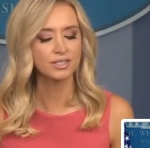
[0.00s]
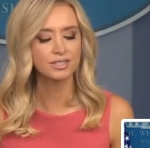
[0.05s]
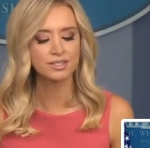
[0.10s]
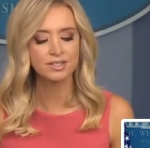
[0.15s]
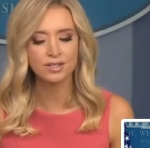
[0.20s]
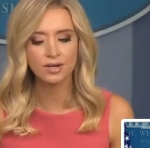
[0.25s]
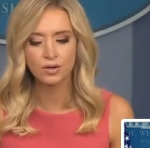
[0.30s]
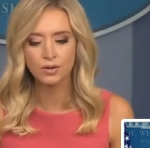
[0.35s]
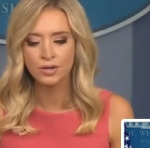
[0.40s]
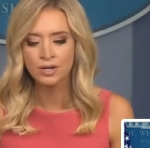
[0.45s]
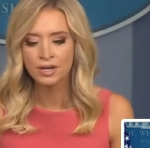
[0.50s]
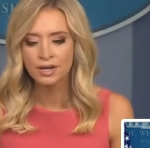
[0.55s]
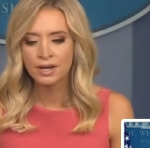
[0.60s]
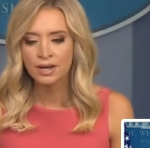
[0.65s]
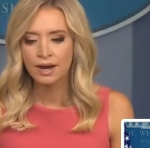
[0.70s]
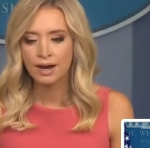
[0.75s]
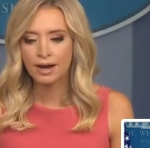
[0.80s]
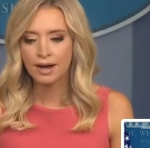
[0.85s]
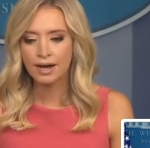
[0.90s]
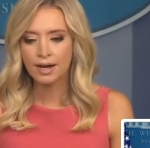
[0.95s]
So,
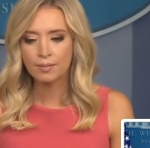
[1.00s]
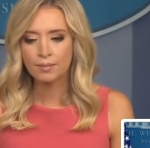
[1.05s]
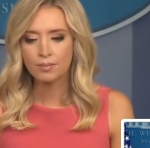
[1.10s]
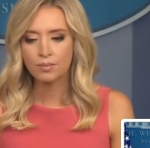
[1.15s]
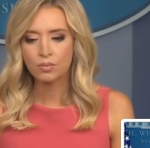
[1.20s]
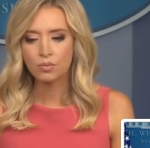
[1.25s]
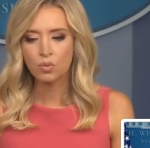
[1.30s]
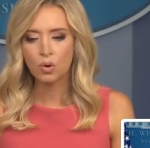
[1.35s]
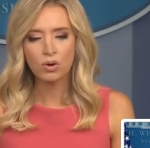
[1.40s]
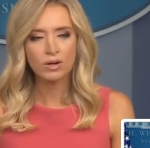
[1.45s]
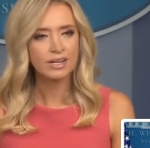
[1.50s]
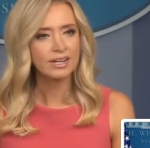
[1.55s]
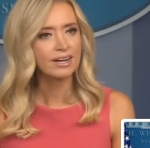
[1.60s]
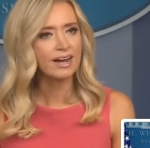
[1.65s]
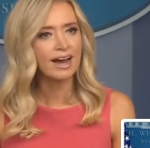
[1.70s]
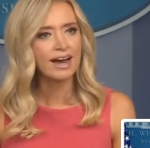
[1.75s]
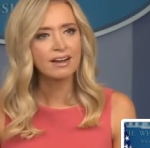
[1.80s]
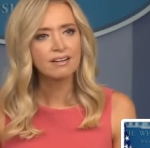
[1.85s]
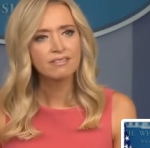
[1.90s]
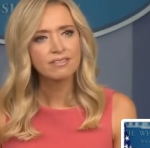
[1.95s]
um, won't get
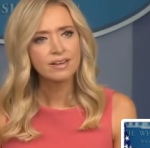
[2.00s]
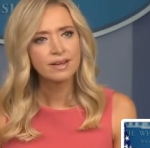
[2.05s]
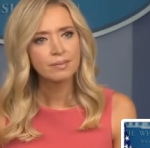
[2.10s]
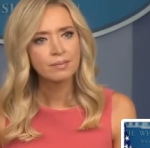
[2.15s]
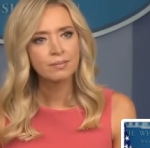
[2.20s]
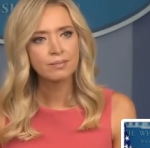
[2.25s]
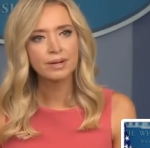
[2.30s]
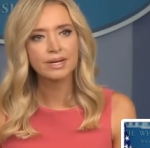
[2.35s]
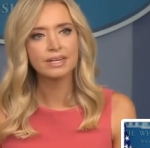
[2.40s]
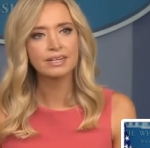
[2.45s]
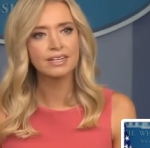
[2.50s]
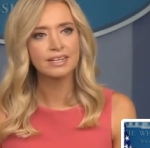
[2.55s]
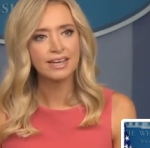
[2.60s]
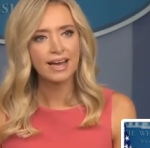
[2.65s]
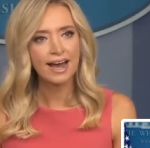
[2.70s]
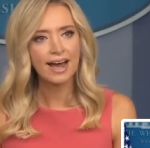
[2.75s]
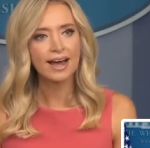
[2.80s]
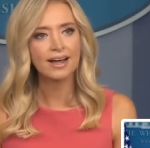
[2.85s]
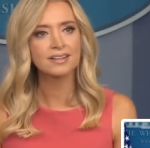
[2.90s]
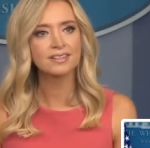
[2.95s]
ahead of him, but he
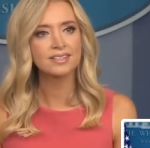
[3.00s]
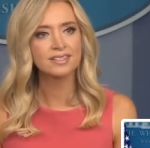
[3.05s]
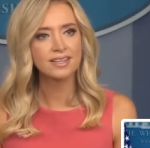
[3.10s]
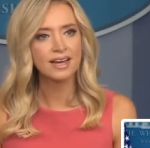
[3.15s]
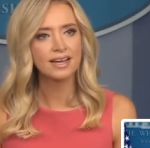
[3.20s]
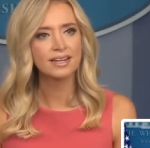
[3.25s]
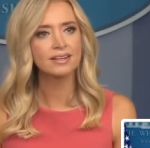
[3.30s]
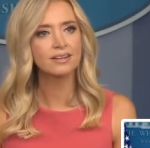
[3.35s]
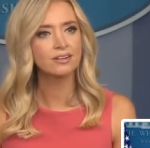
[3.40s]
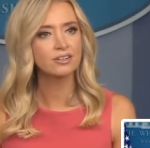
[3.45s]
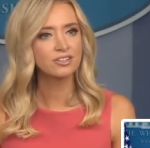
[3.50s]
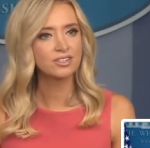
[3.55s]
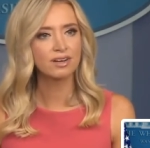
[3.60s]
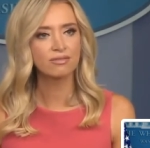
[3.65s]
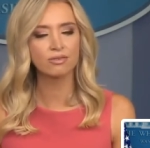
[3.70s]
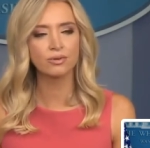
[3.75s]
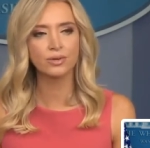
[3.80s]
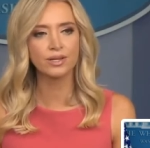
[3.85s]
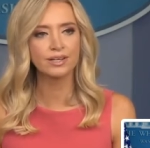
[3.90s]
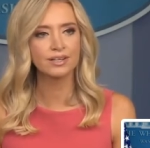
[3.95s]
has said there are
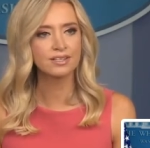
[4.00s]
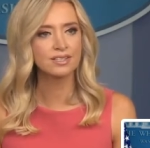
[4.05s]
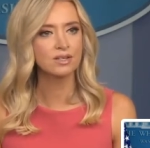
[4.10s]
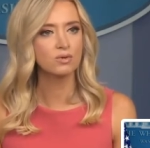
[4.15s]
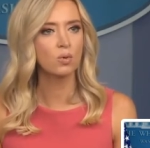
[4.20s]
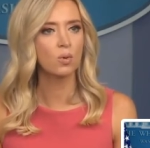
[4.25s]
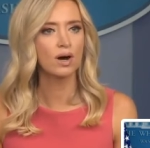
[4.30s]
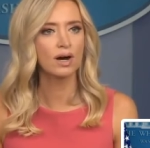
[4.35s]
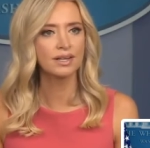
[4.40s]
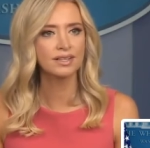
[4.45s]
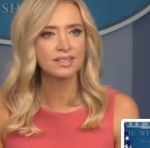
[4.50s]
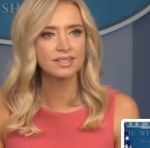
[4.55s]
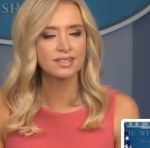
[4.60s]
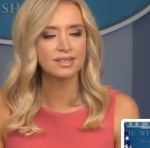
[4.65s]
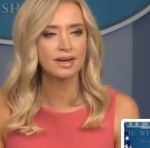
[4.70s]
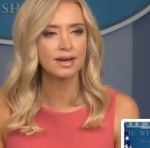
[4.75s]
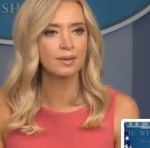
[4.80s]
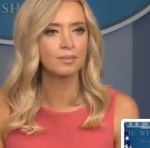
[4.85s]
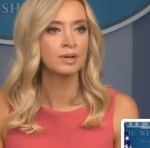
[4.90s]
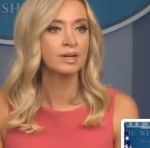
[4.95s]
several things he wants.
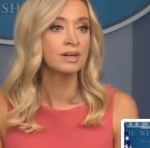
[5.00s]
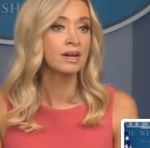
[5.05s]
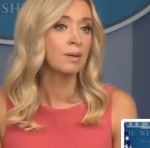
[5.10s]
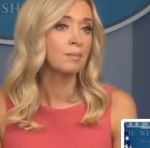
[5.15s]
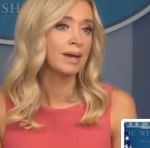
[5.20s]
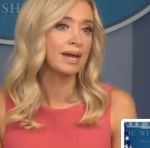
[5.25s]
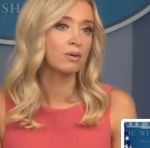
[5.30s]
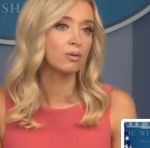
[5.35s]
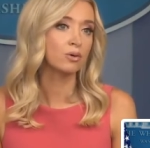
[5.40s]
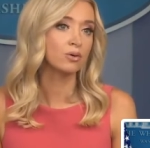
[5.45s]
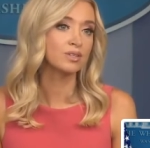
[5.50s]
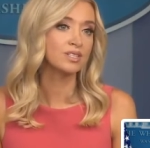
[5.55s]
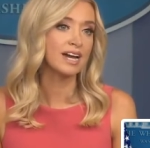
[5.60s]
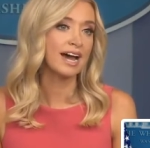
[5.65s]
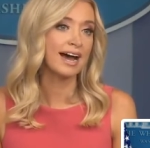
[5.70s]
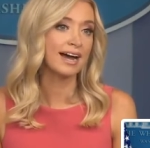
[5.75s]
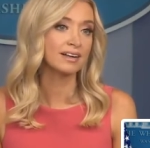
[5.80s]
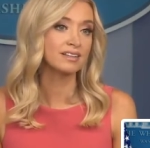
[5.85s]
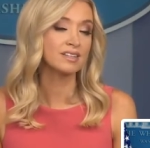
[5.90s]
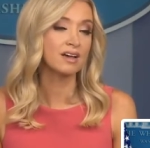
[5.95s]
Um, payroll
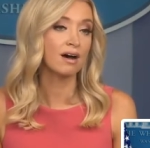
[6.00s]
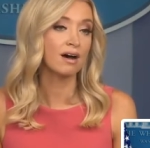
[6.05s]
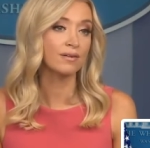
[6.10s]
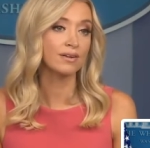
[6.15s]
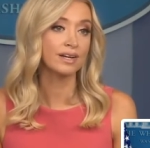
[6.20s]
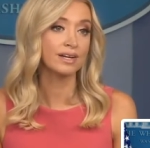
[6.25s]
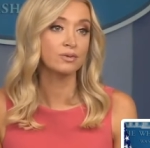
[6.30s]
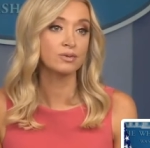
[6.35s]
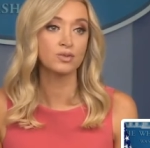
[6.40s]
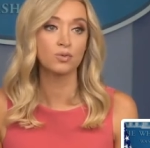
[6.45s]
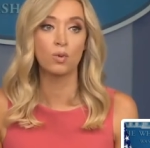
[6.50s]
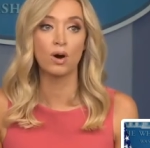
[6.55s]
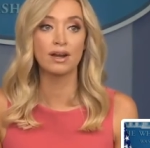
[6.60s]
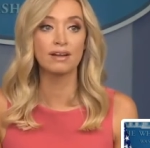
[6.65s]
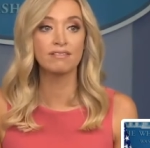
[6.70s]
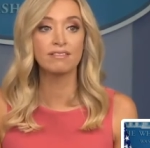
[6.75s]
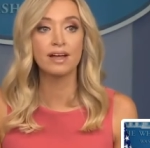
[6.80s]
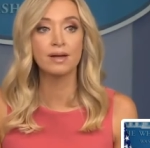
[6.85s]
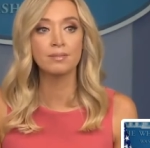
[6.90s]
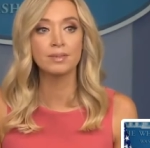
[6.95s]
tax holiday was one of
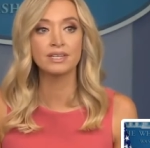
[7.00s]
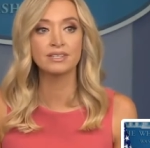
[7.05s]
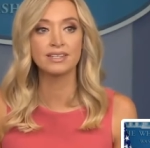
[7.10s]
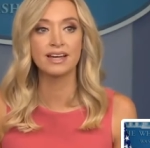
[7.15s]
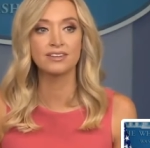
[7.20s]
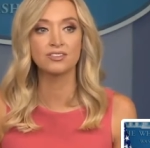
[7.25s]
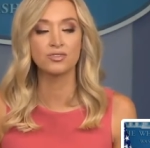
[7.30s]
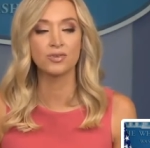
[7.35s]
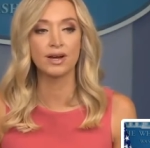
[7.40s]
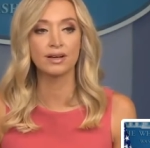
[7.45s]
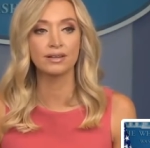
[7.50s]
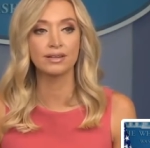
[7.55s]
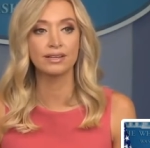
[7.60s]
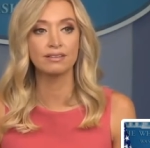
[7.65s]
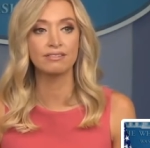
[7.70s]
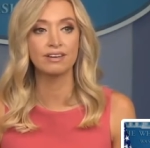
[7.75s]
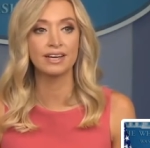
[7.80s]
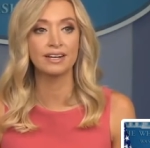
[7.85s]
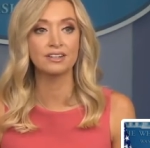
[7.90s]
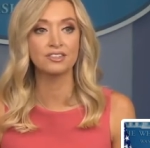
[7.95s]
them because that directly
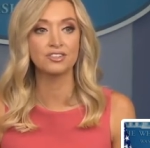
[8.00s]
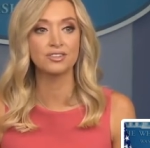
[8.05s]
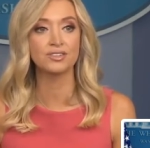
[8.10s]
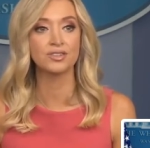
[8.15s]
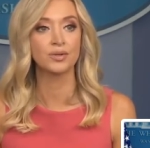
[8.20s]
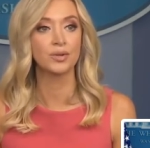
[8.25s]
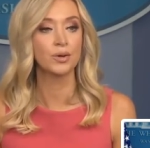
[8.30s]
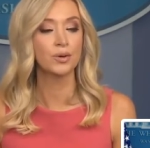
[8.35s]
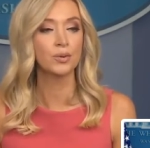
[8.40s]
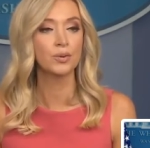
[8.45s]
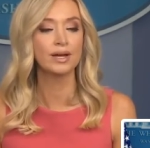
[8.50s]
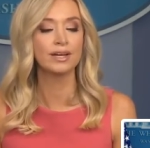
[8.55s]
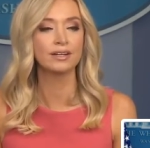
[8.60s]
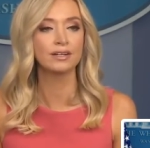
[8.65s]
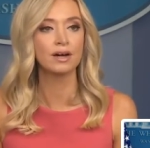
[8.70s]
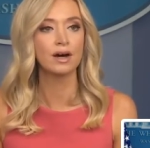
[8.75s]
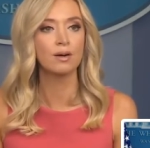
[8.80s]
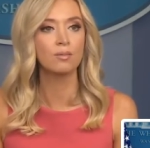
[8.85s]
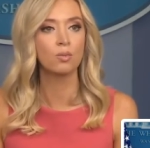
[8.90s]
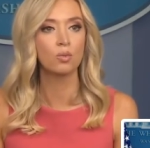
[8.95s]
advantages low
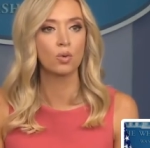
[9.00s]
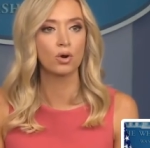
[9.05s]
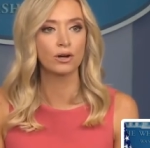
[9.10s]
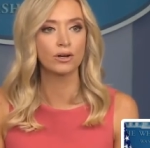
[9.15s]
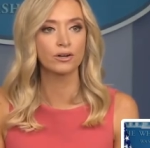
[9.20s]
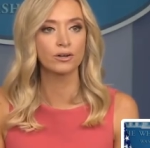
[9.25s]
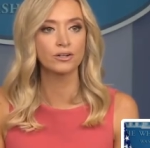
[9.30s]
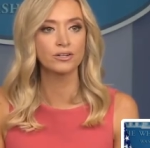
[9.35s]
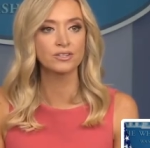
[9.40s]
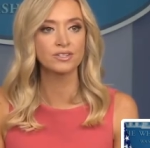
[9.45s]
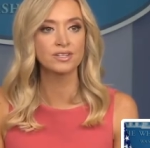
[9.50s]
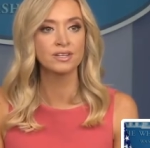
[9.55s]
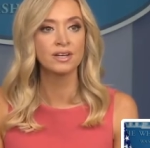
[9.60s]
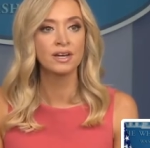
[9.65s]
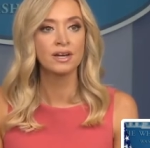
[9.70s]
income workers.